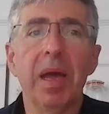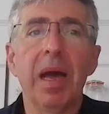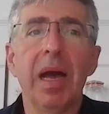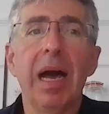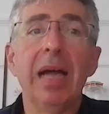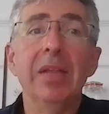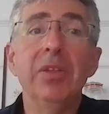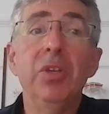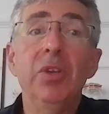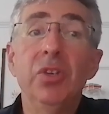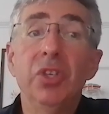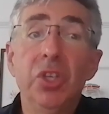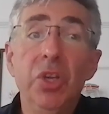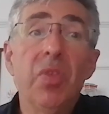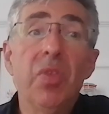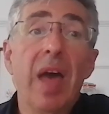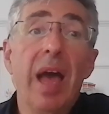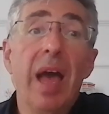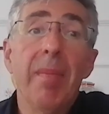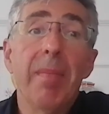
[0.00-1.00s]
And you do
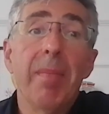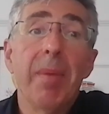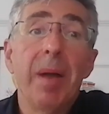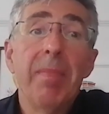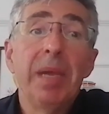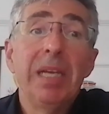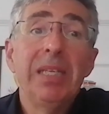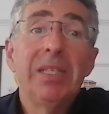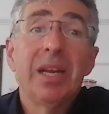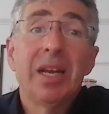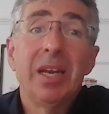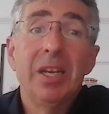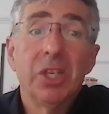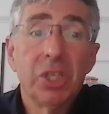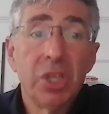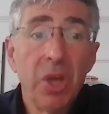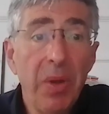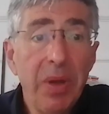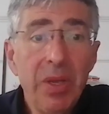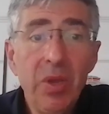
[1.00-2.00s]
that by basically
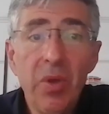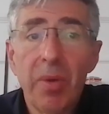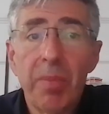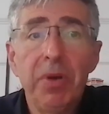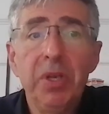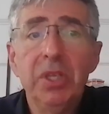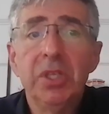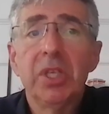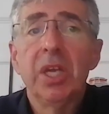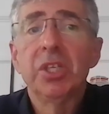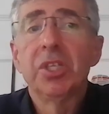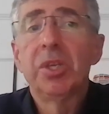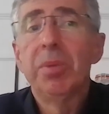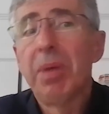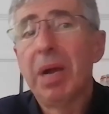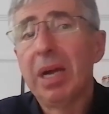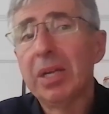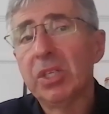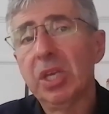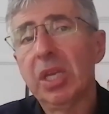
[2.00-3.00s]
showing your appreciation by
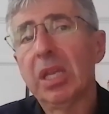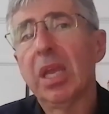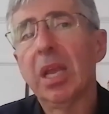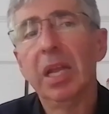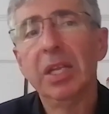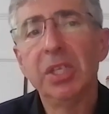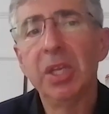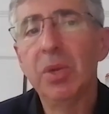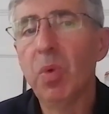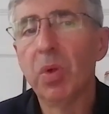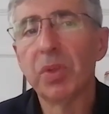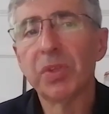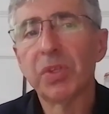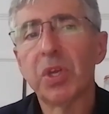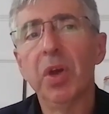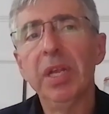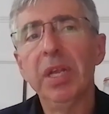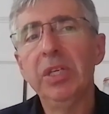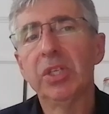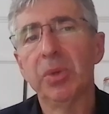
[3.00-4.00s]
articulating what's gone
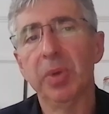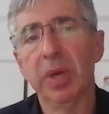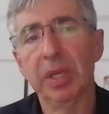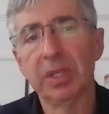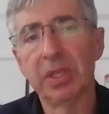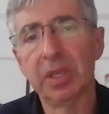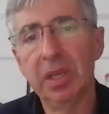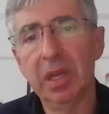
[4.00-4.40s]
into it.